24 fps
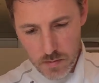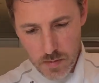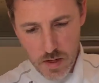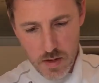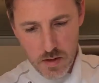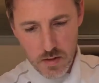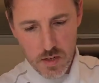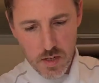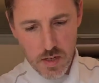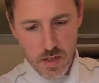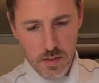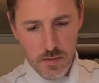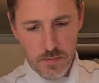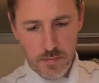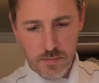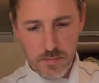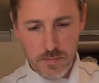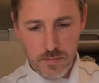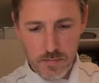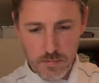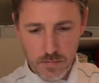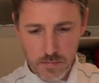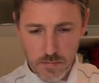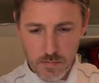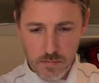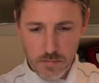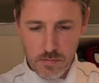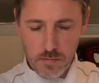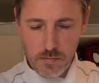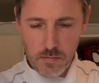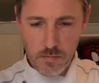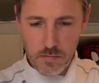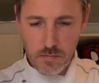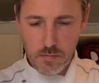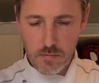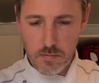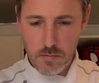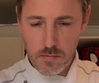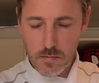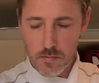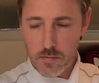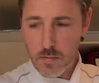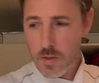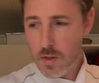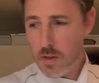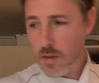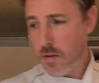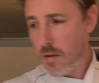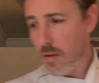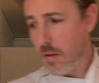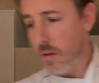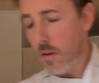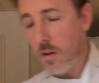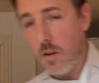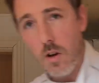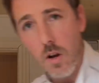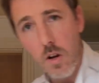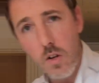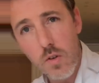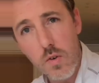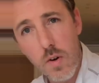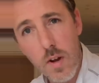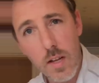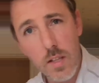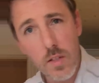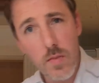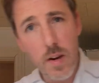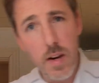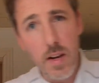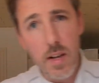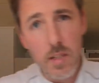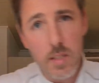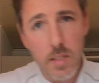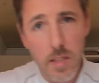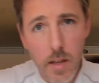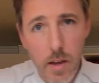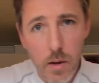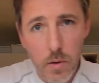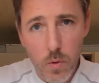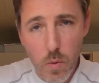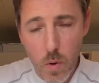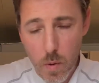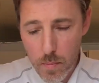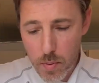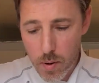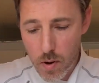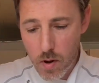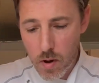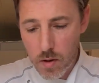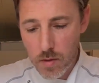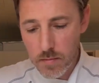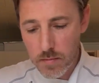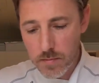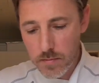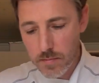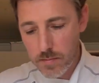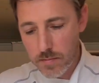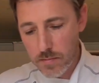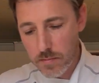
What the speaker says: That's it. I'm going to transfer this now to a pot.